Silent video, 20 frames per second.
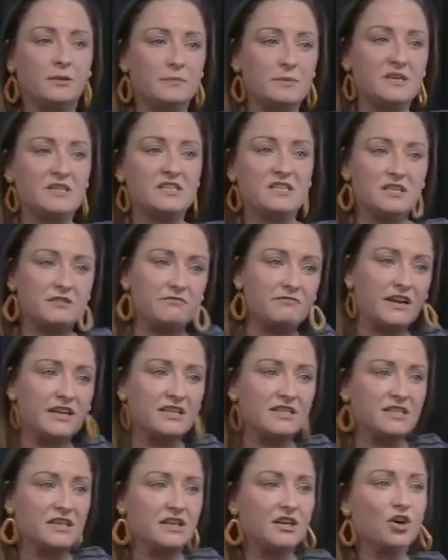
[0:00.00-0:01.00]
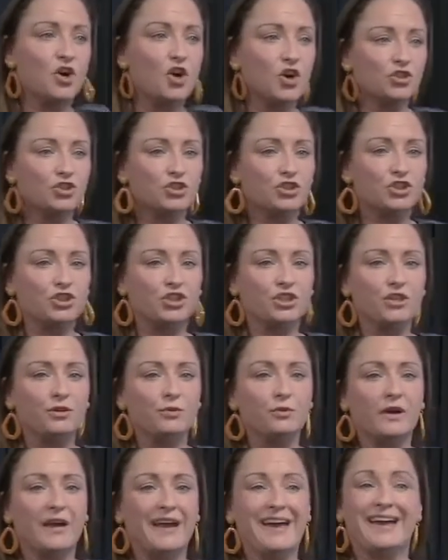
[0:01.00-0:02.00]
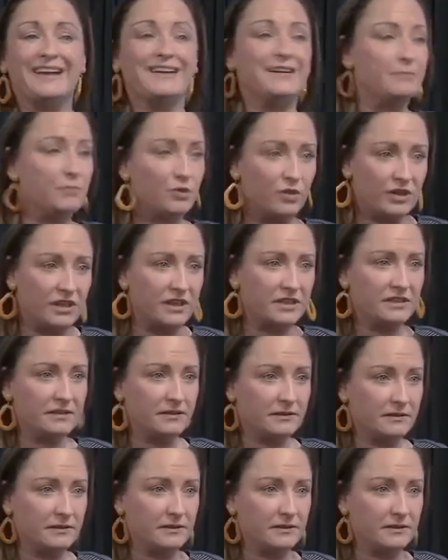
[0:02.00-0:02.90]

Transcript: EPC rating costs you any money.